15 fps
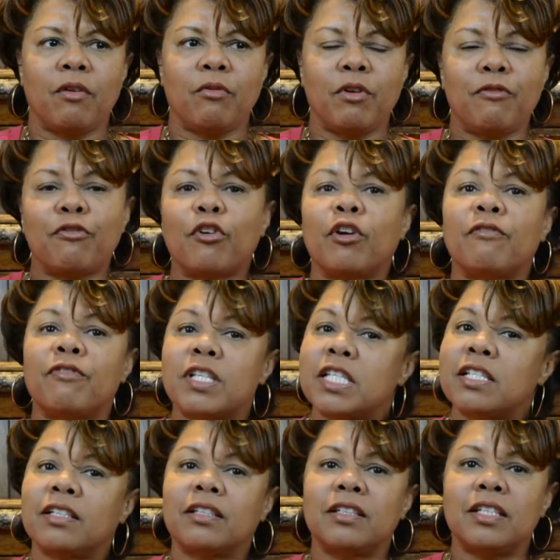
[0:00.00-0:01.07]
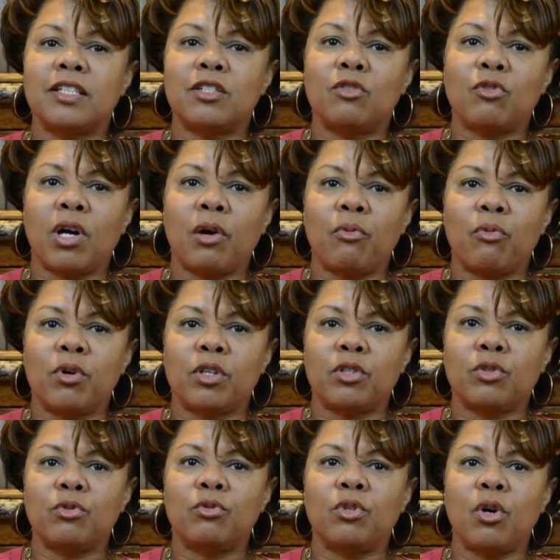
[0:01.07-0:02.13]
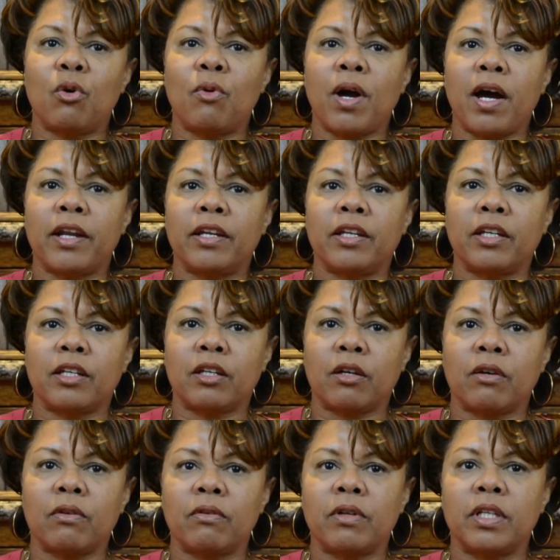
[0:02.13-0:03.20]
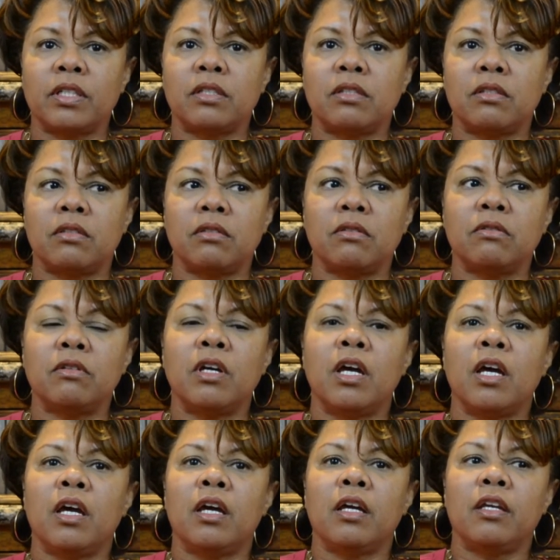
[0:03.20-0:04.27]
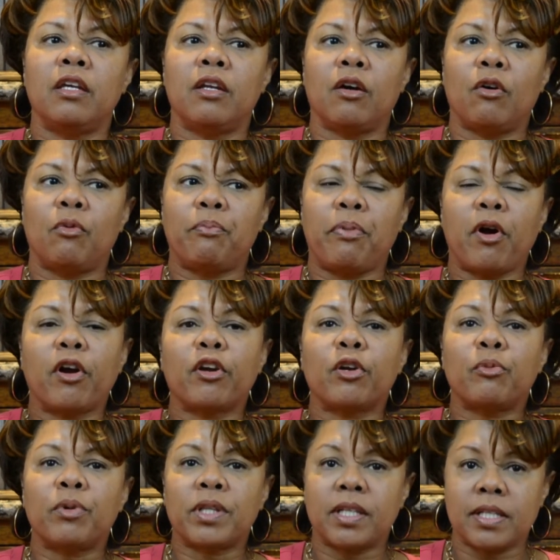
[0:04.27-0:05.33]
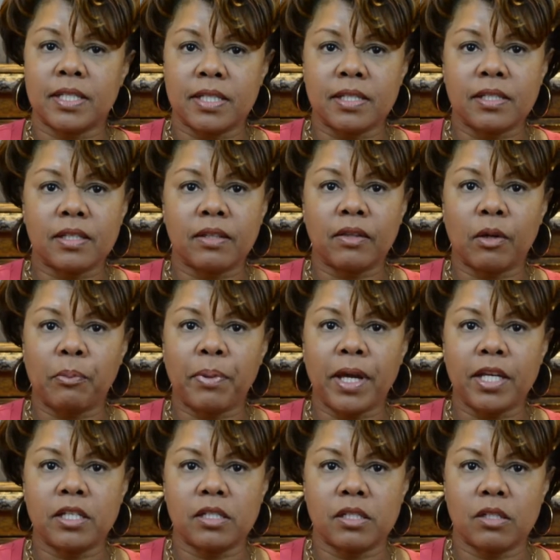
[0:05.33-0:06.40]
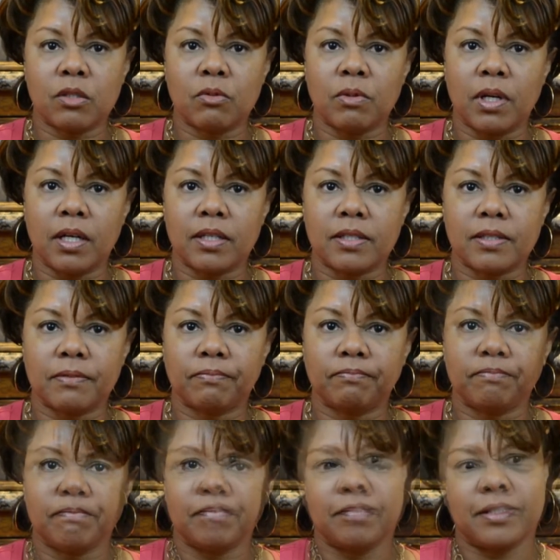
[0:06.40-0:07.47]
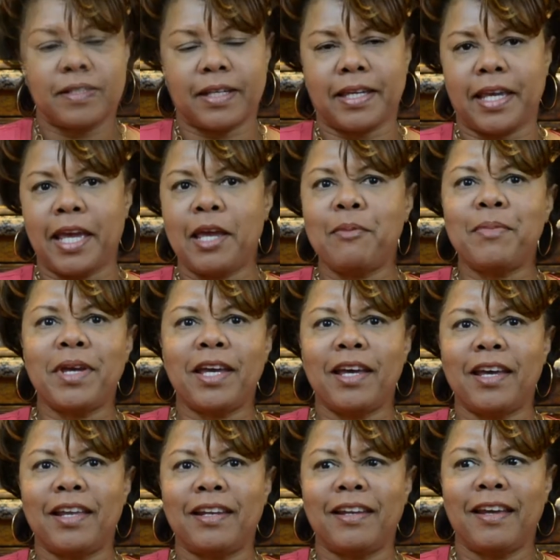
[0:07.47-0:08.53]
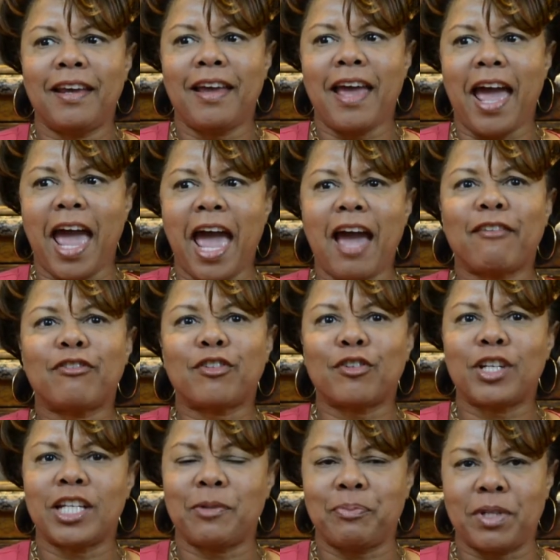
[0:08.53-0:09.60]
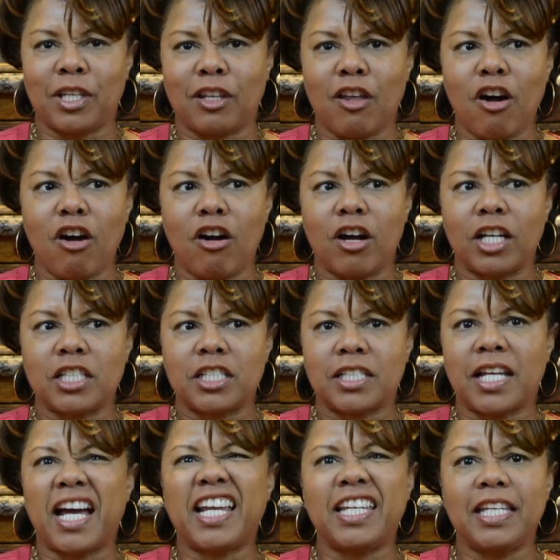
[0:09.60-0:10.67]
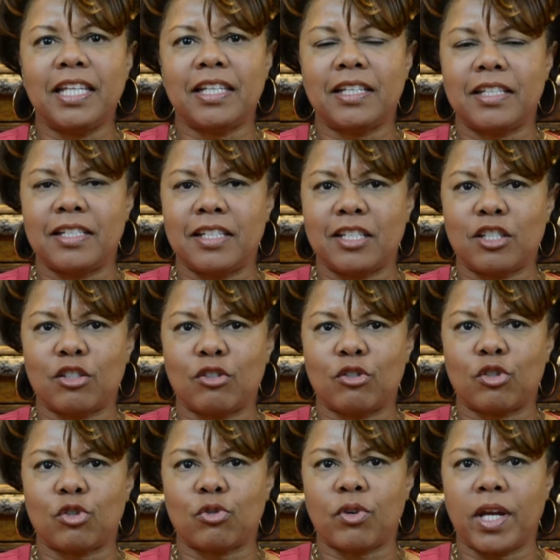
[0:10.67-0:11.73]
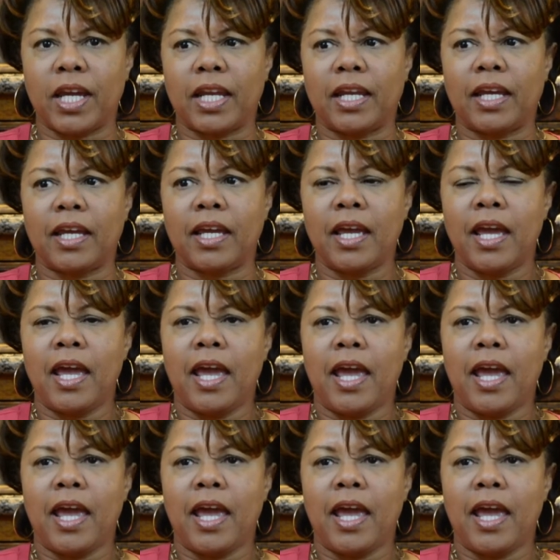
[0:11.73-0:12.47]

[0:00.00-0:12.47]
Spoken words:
referring facilities do I want to go out and encourage to, partner with us and send their patients to us. Since I came in after it had been launched, I needed additional training.